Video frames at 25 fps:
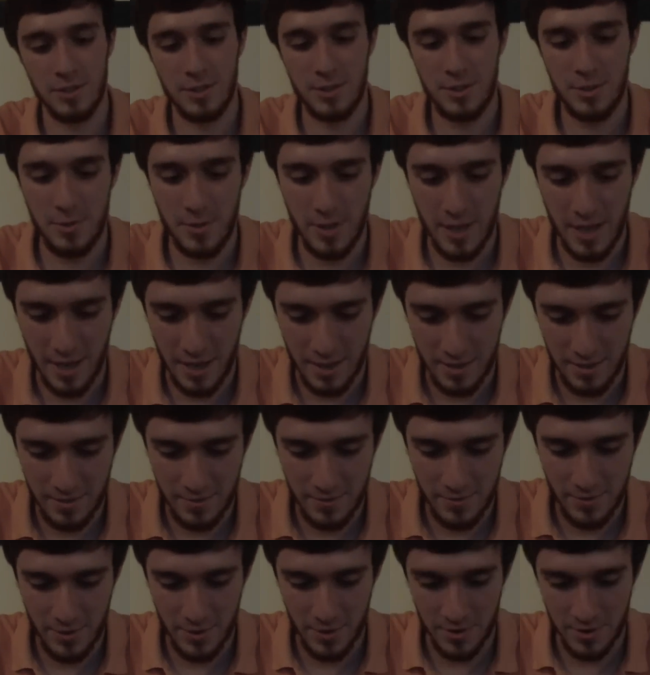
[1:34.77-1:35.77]
let's do that
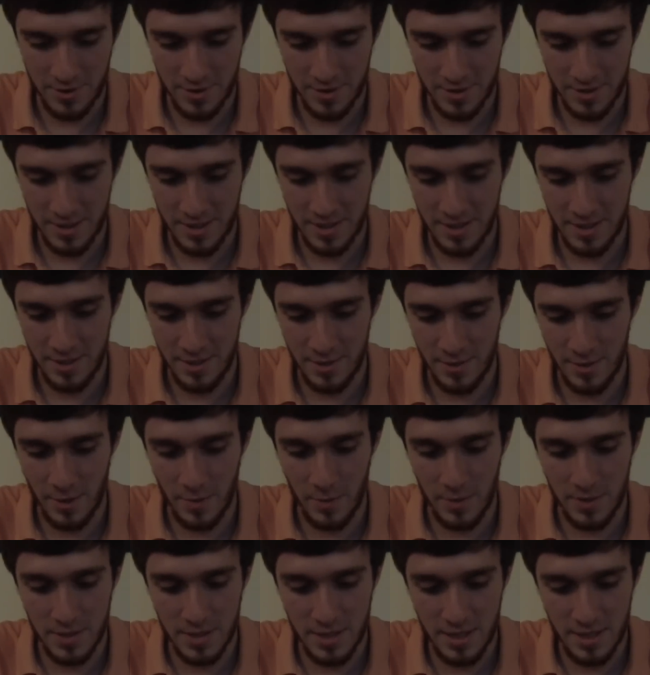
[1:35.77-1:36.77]
first. Let's see, do I
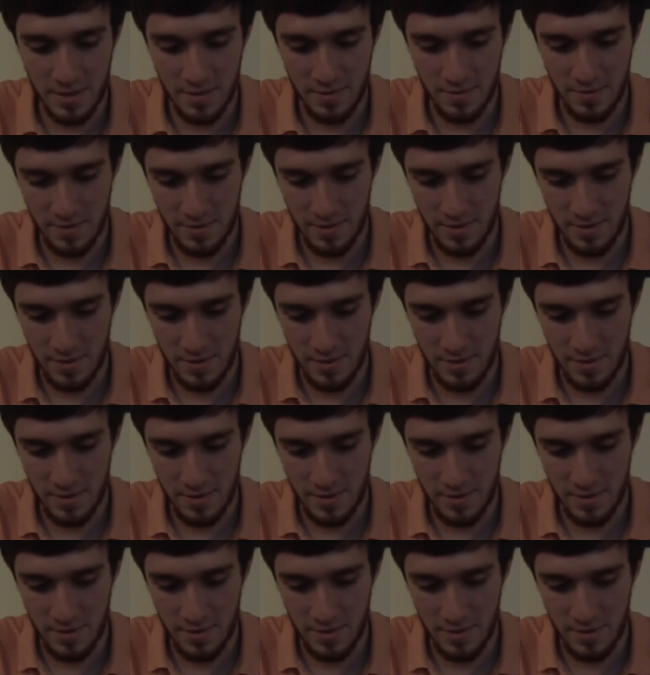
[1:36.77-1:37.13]
win stuff?